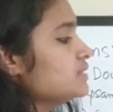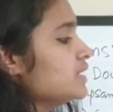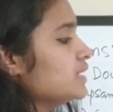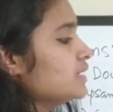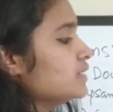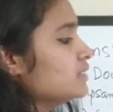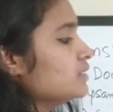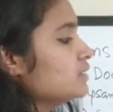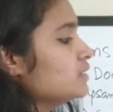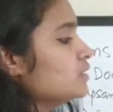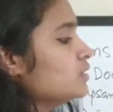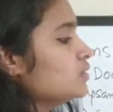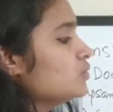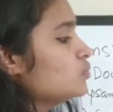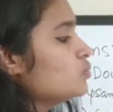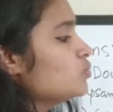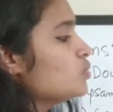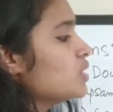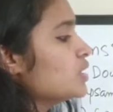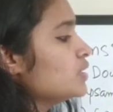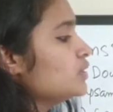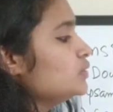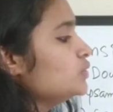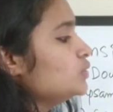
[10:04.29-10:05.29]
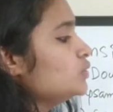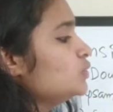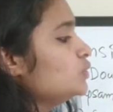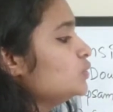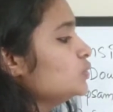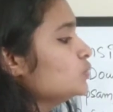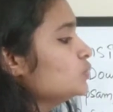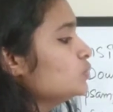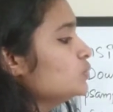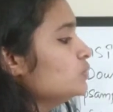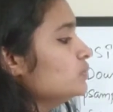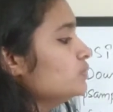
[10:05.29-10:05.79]
then 1,
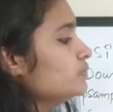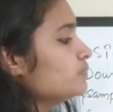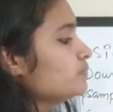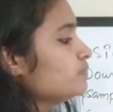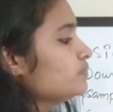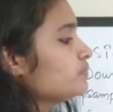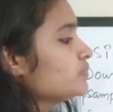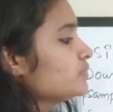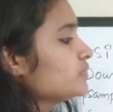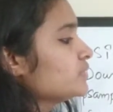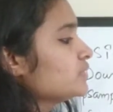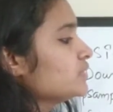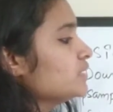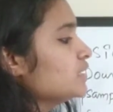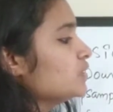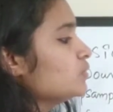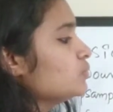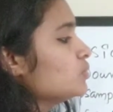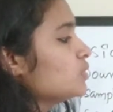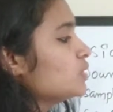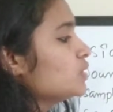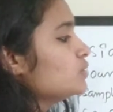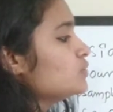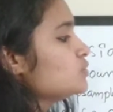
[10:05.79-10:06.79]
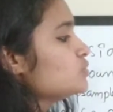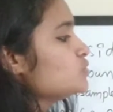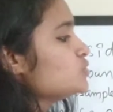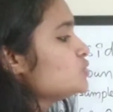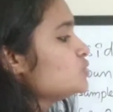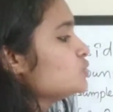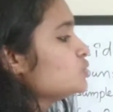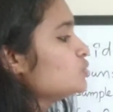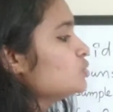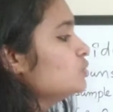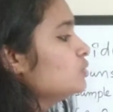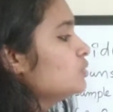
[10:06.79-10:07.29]
2, then 1,
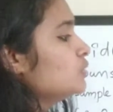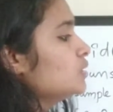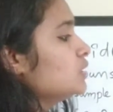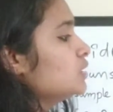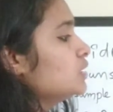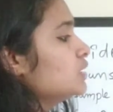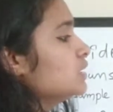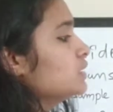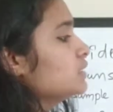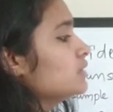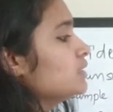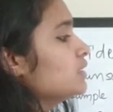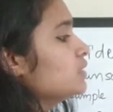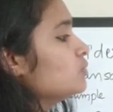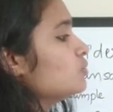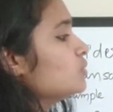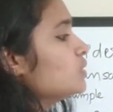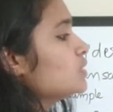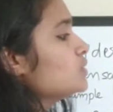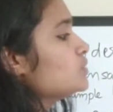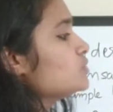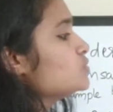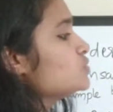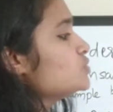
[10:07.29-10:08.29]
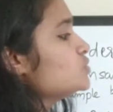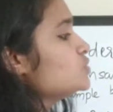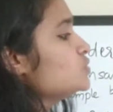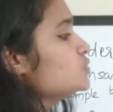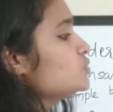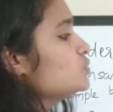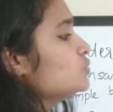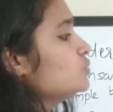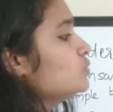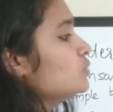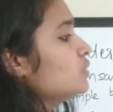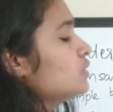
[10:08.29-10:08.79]
2, then 1,
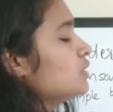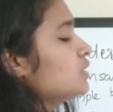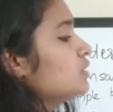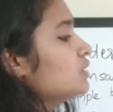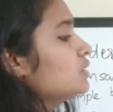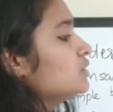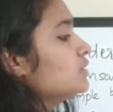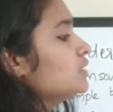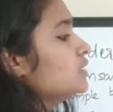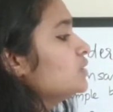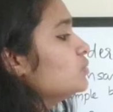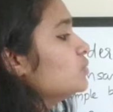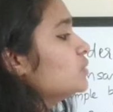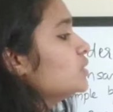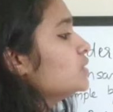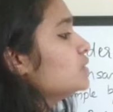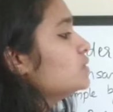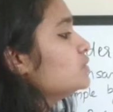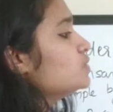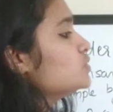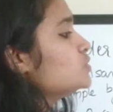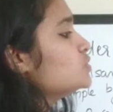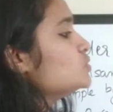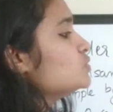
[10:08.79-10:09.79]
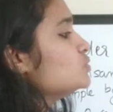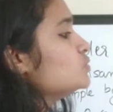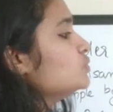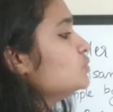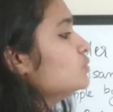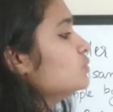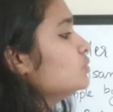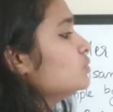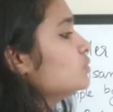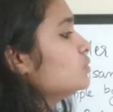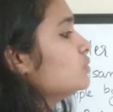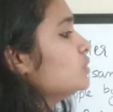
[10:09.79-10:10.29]
2, then 1,
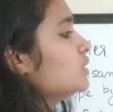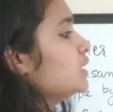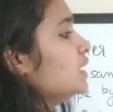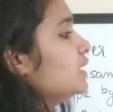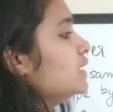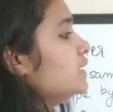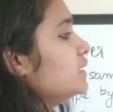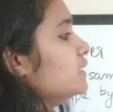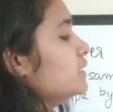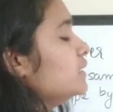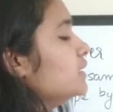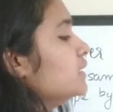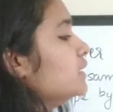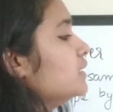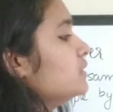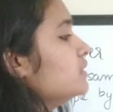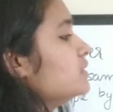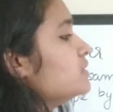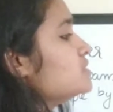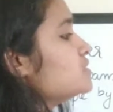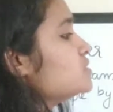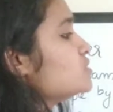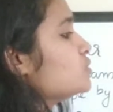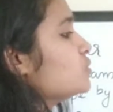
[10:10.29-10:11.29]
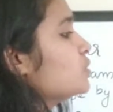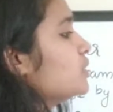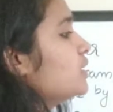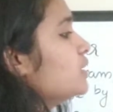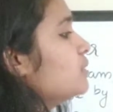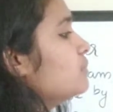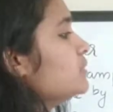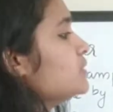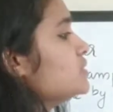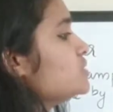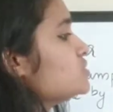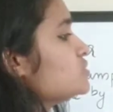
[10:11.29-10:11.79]
2, and here there is no
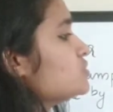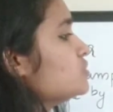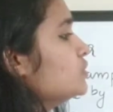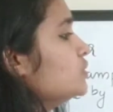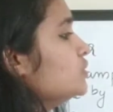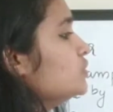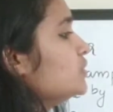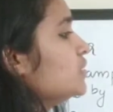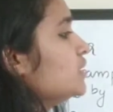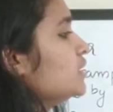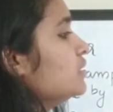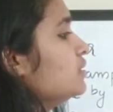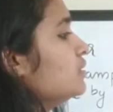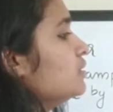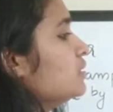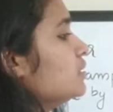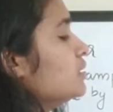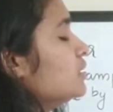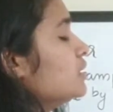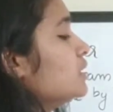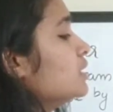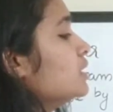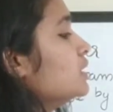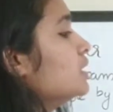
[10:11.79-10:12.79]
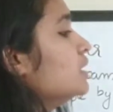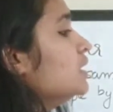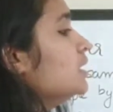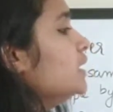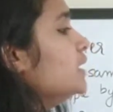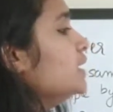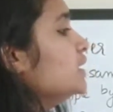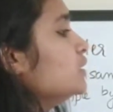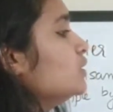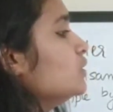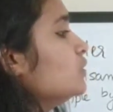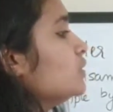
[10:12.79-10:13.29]
element, so you can
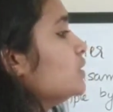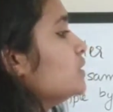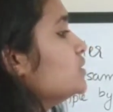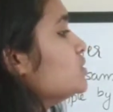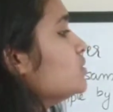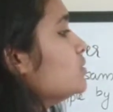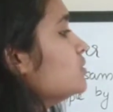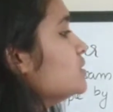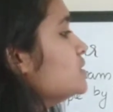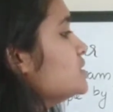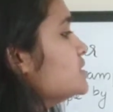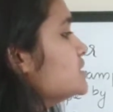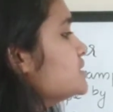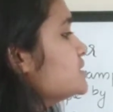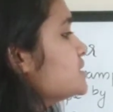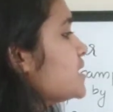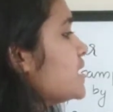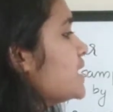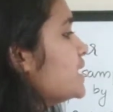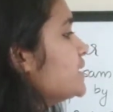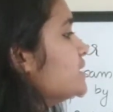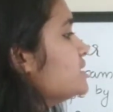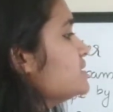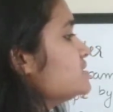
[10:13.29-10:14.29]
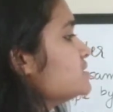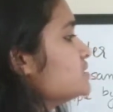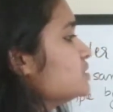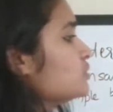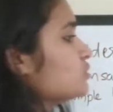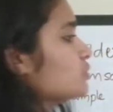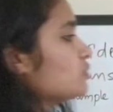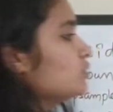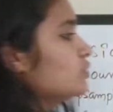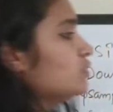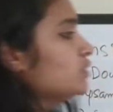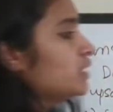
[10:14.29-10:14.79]
ignore it or just add a
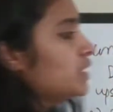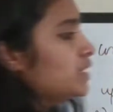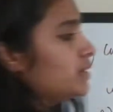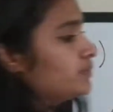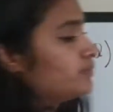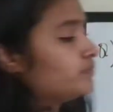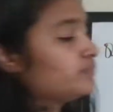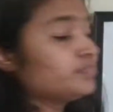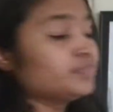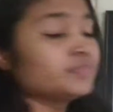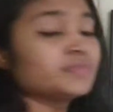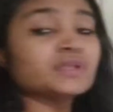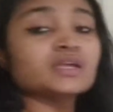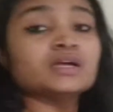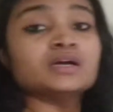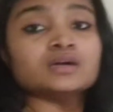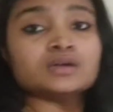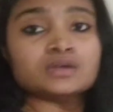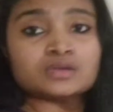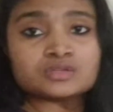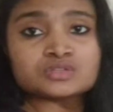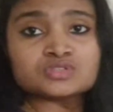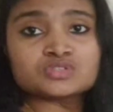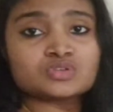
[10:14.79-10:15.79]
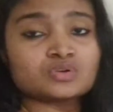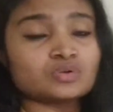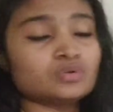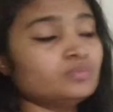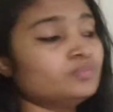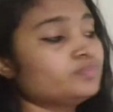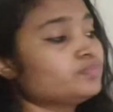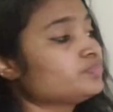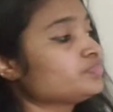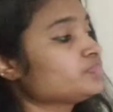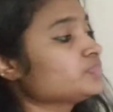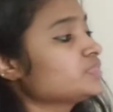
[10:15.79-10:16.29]
zero. Okay,
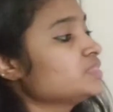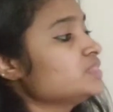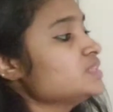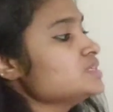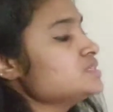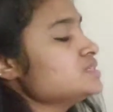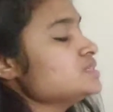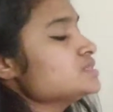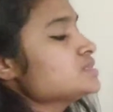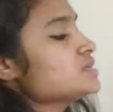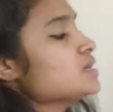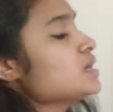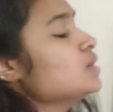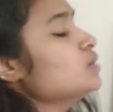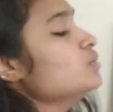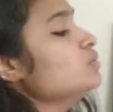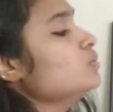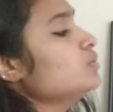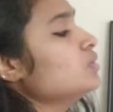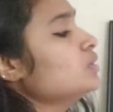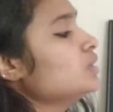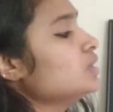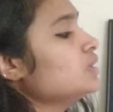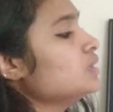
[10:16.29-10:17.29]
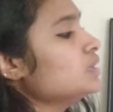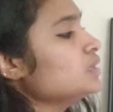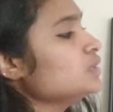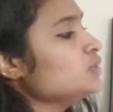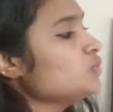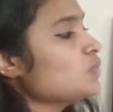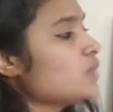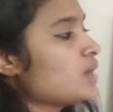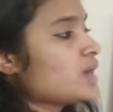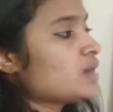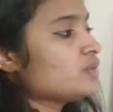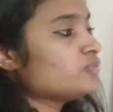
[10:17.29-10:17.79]
so this is how
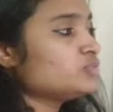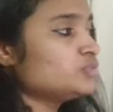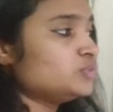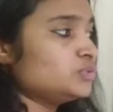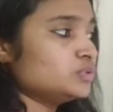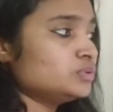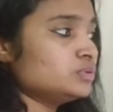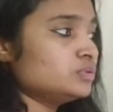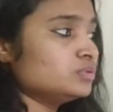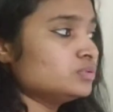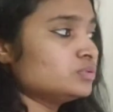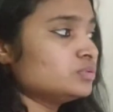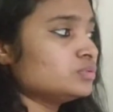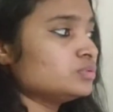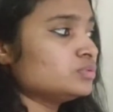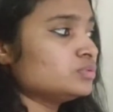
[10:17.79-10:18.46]
you have to